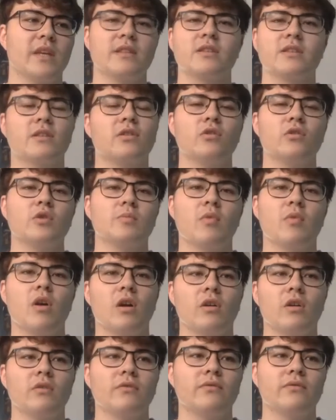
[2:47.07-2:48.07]
It's a huge
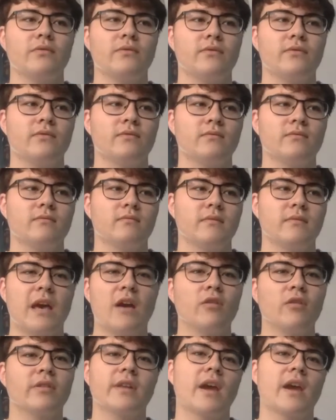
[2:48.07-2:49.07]
part of
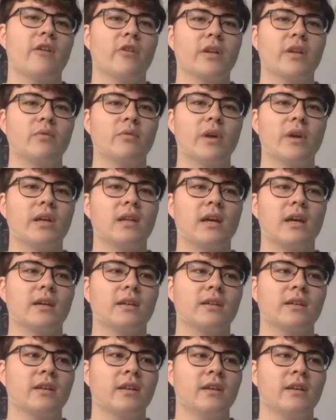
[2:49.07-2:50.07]
healthcare anyway.
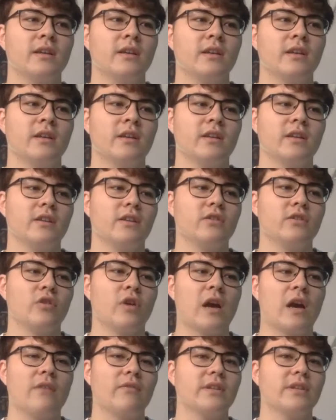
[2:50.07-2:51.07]
Like,
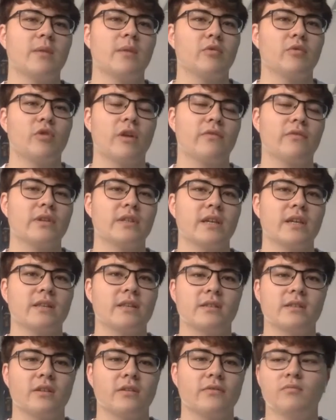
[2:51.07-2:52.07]
having demographic
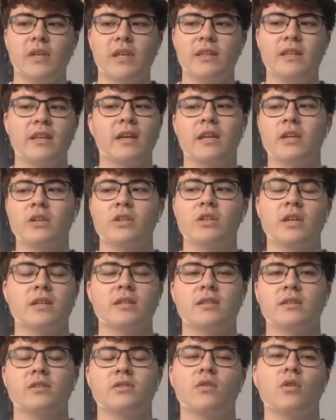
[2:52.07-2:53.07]
data in the
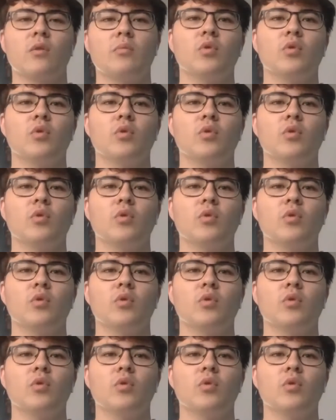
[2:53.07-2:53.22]
NHS is so